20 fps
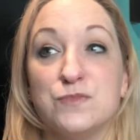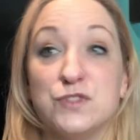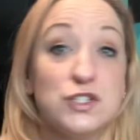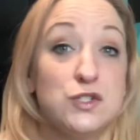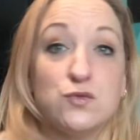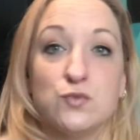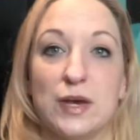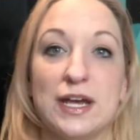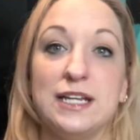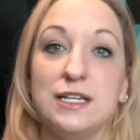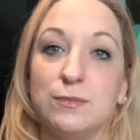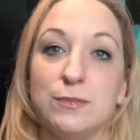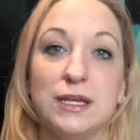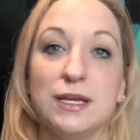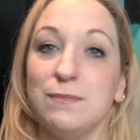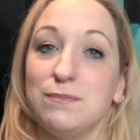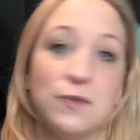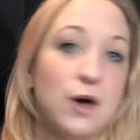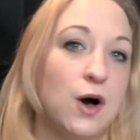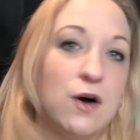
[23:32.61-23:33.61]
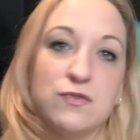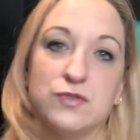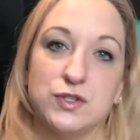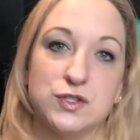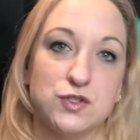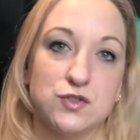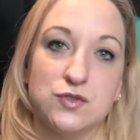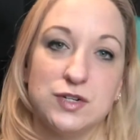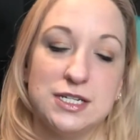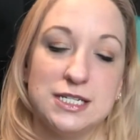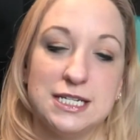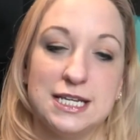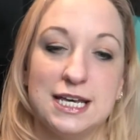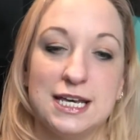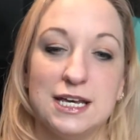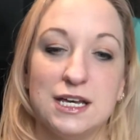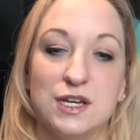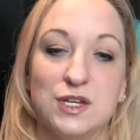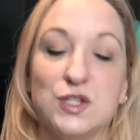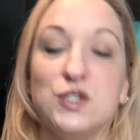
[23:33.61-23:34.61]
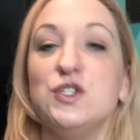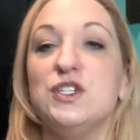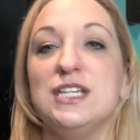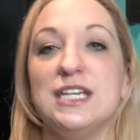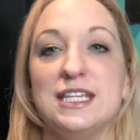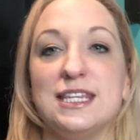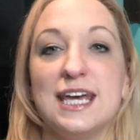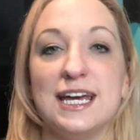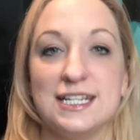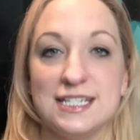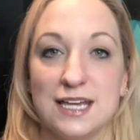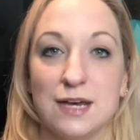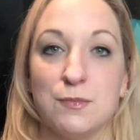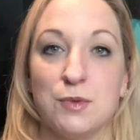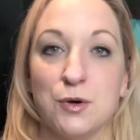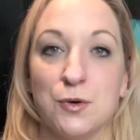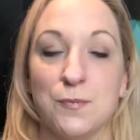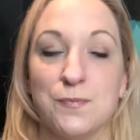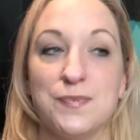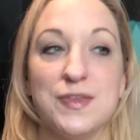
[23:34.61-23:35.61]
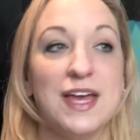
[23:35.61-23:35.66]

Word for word: just randomly off the street you need that demo,